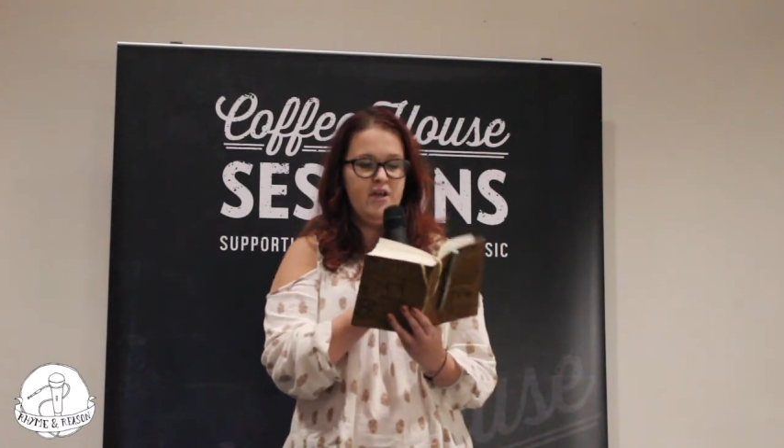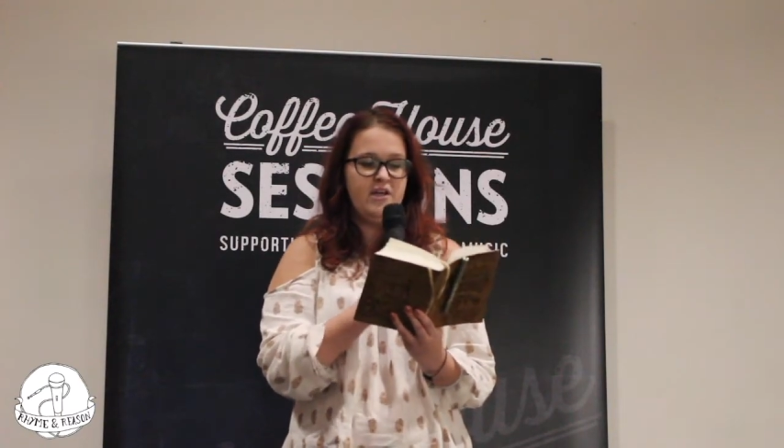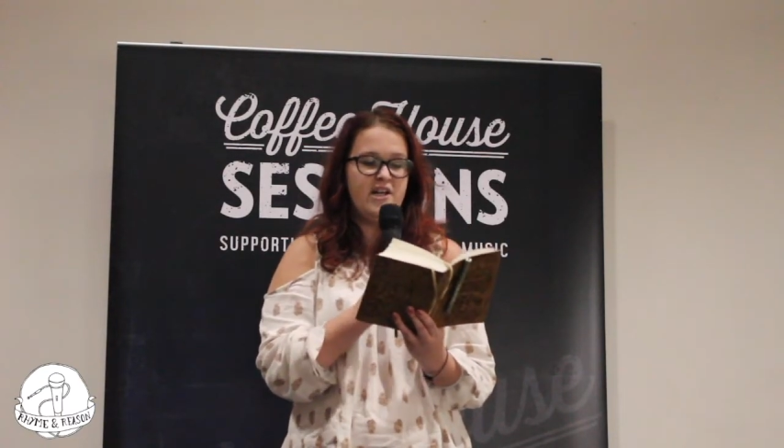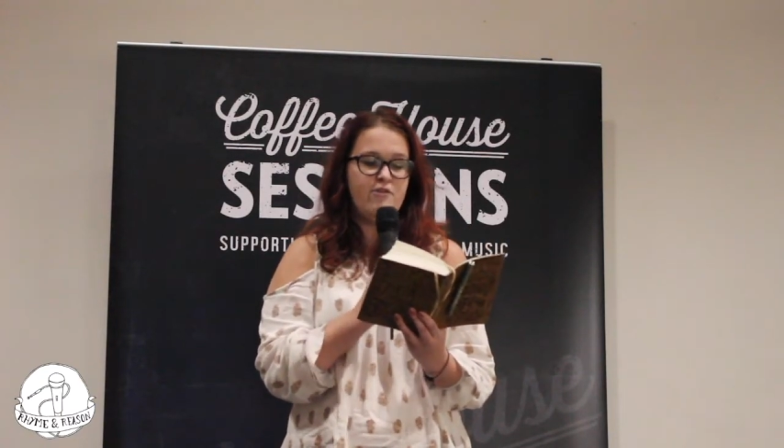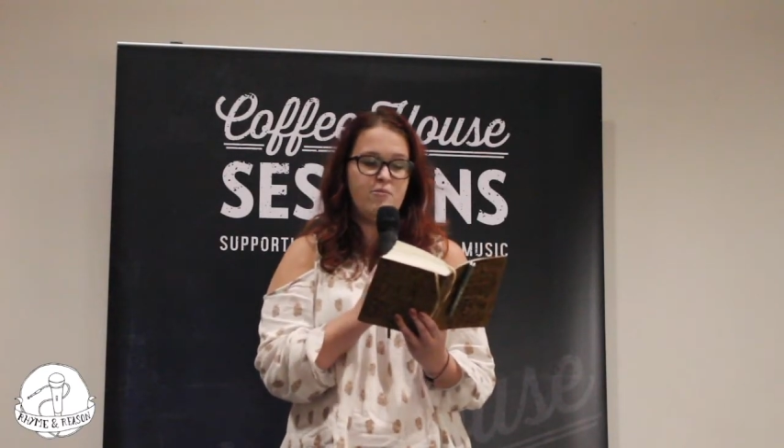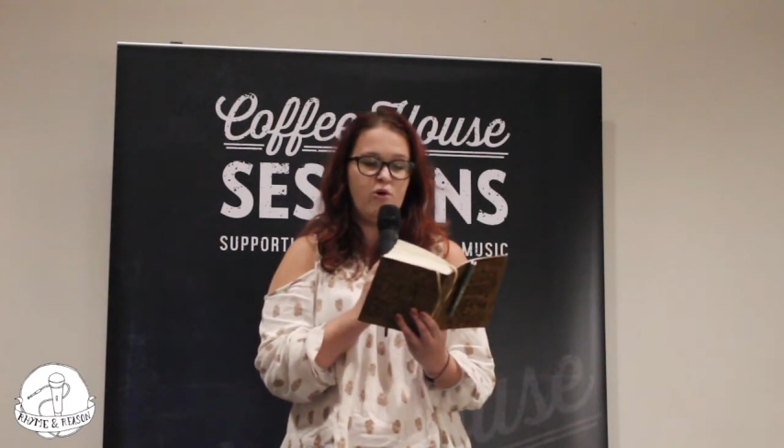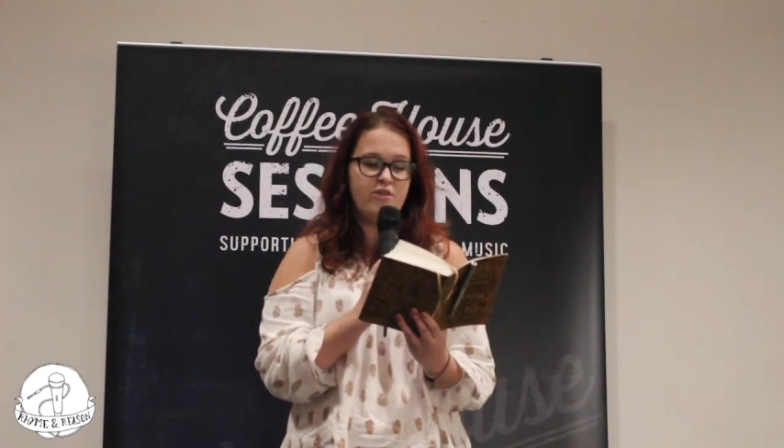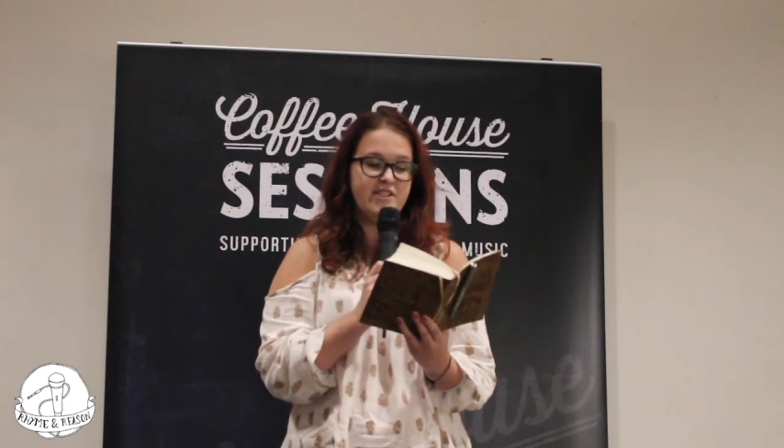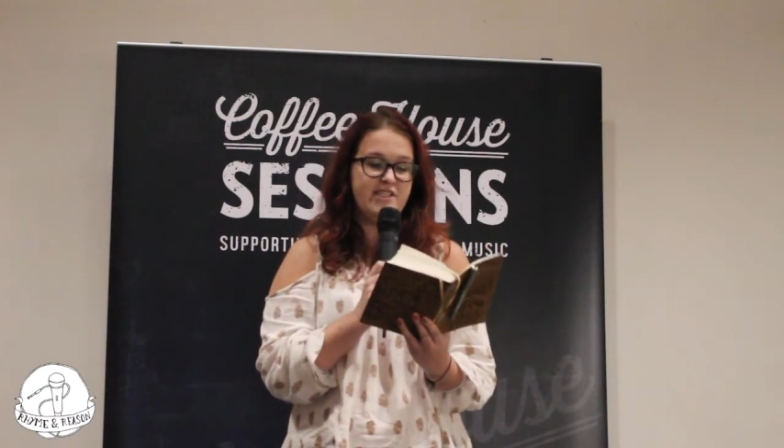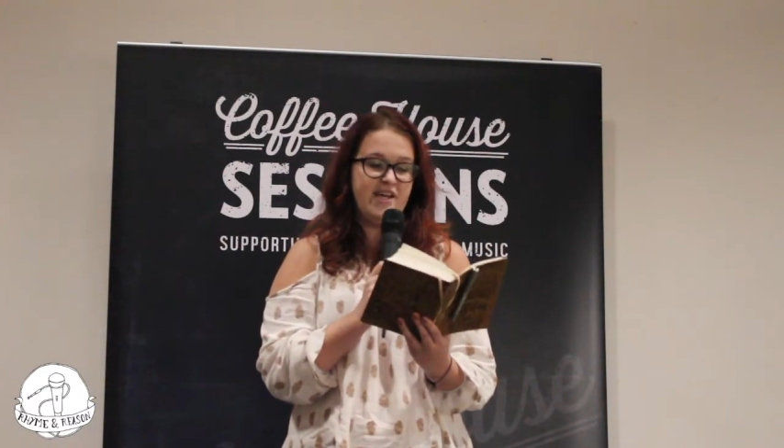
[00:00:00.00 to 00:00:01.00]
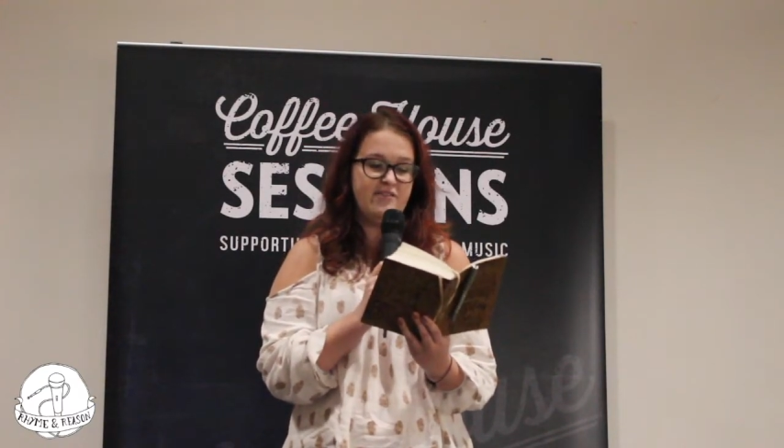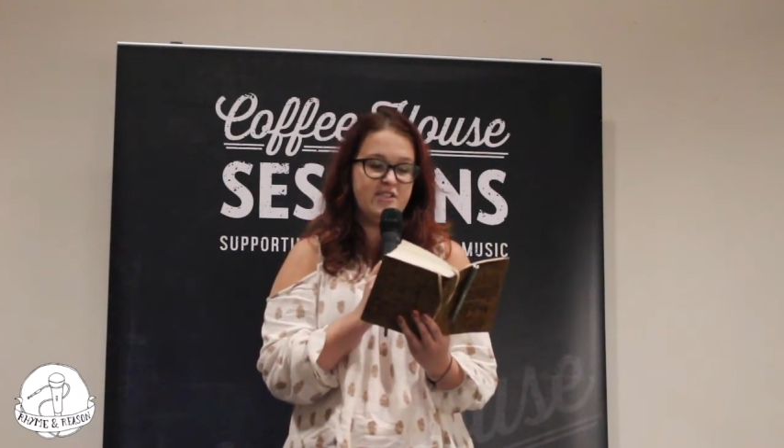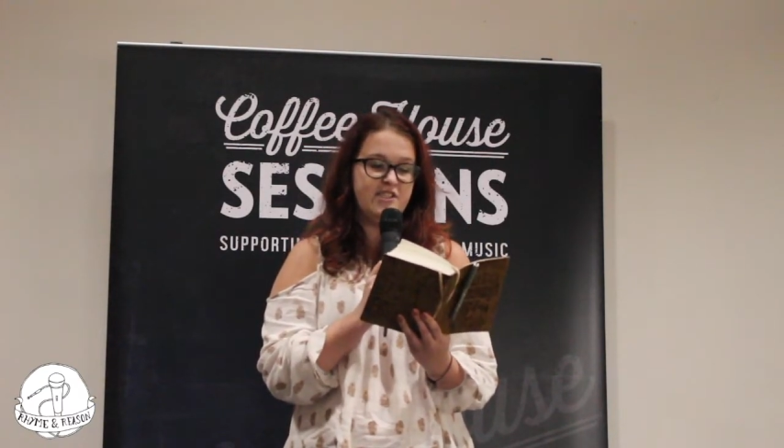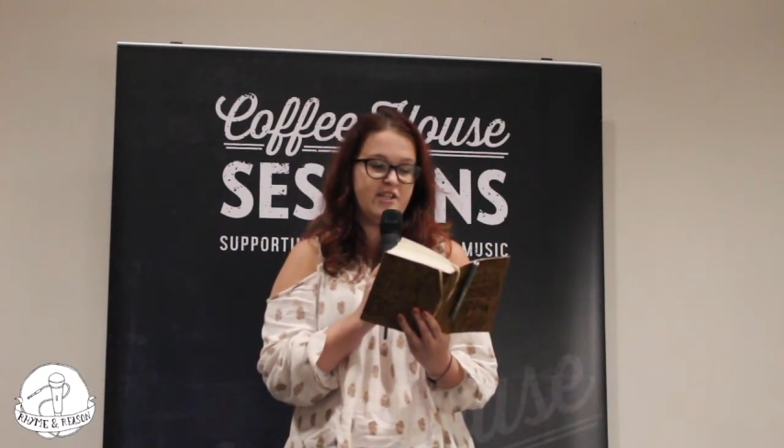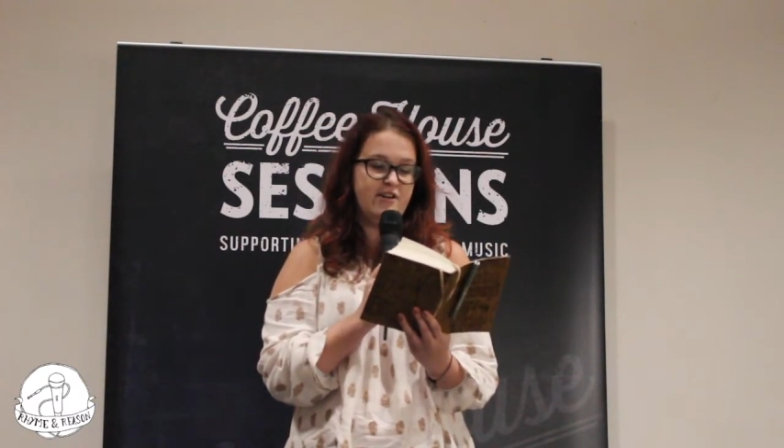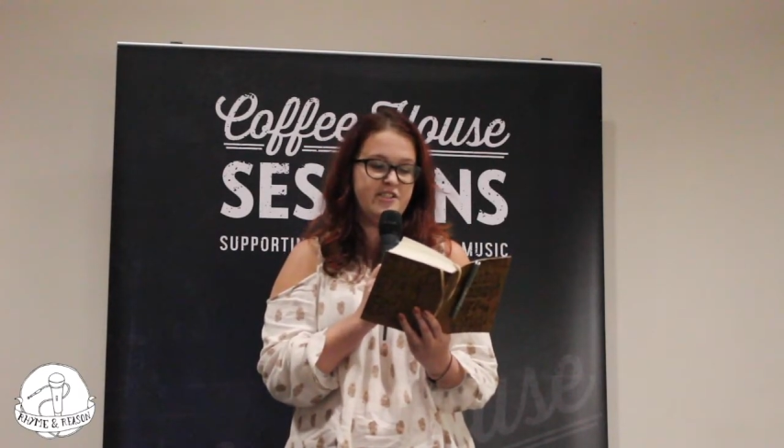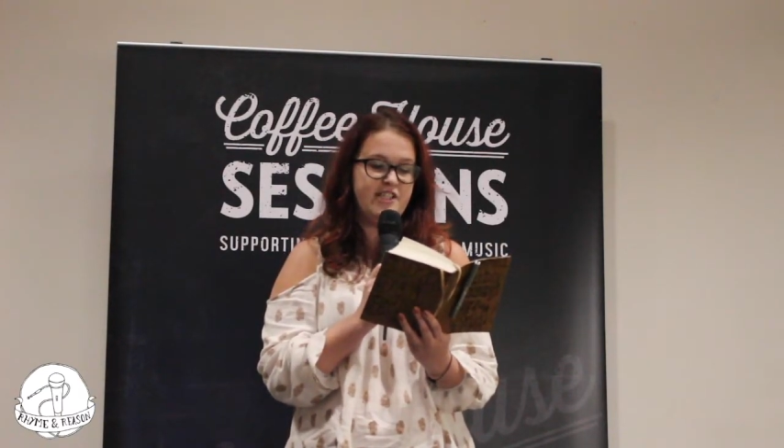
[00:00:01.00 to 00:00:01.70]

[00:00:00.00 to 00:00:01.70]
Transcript: Never more than 7 stone,